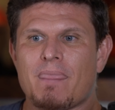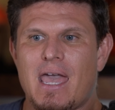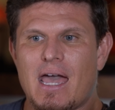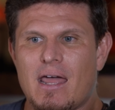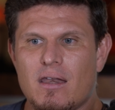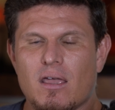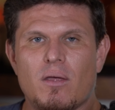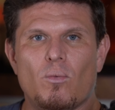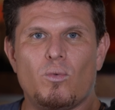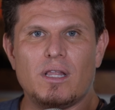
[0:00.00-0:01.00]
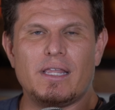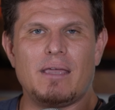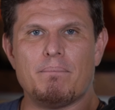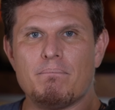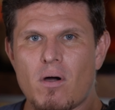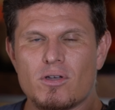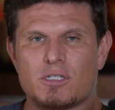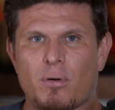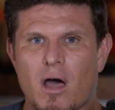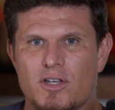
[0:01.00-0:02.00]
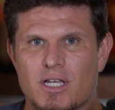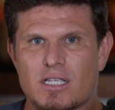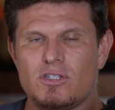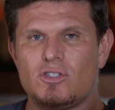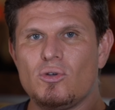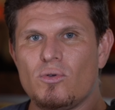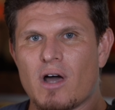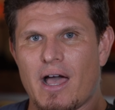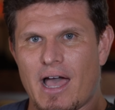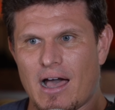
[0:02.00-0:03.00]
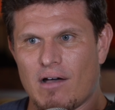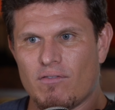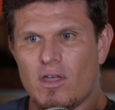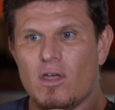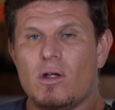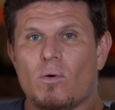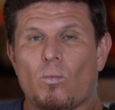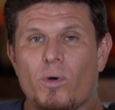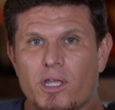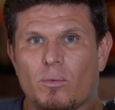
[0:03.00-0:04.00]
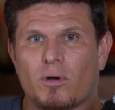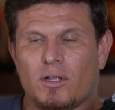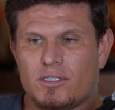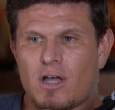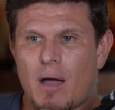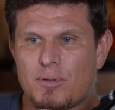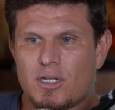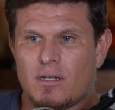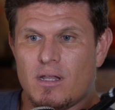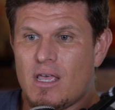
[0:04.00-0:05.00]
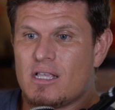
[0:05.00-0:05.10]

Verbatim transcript: and really most projects do not have real world adoption.